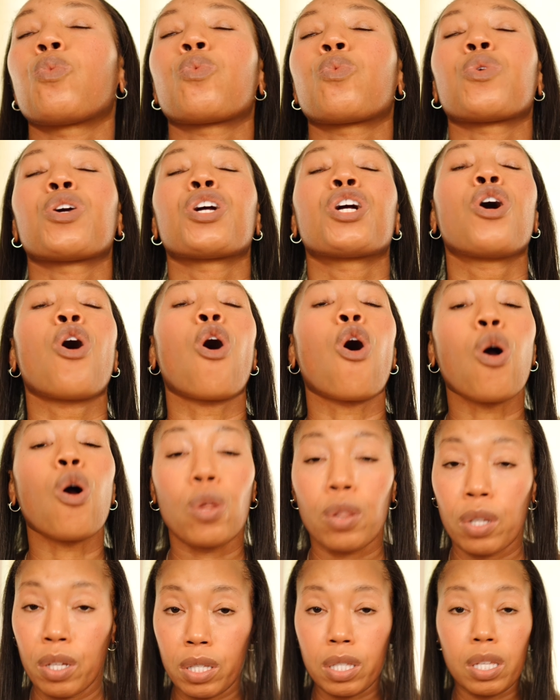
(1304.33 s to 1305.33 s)

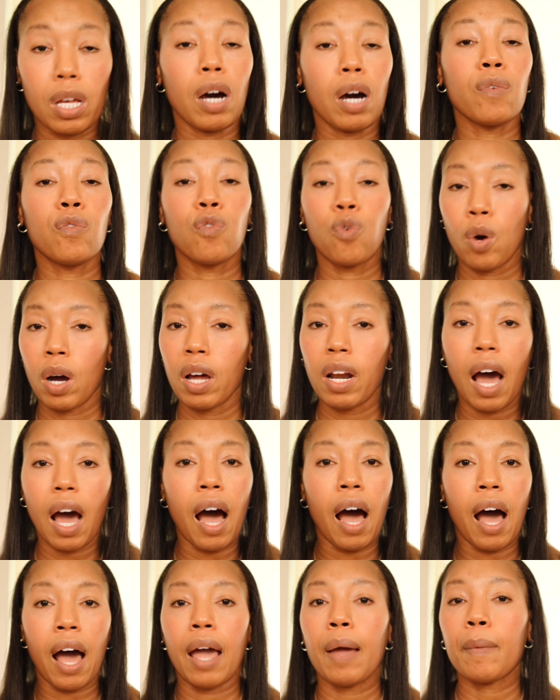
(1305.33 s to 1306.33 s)
regardless of what
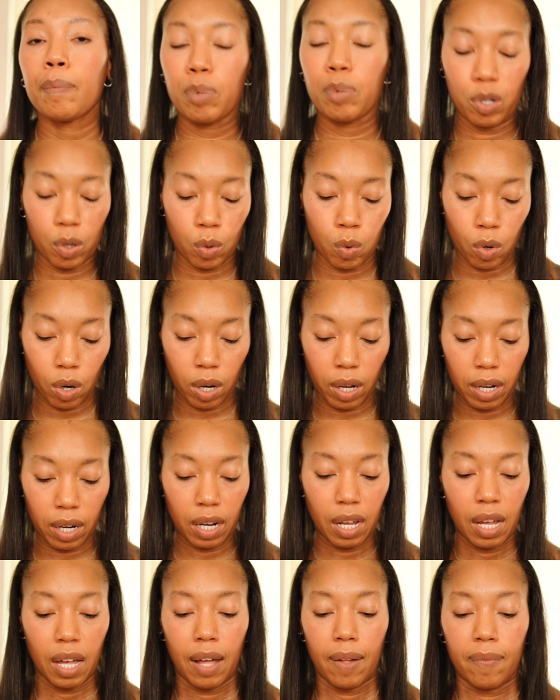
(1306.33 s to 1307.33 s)
I put on.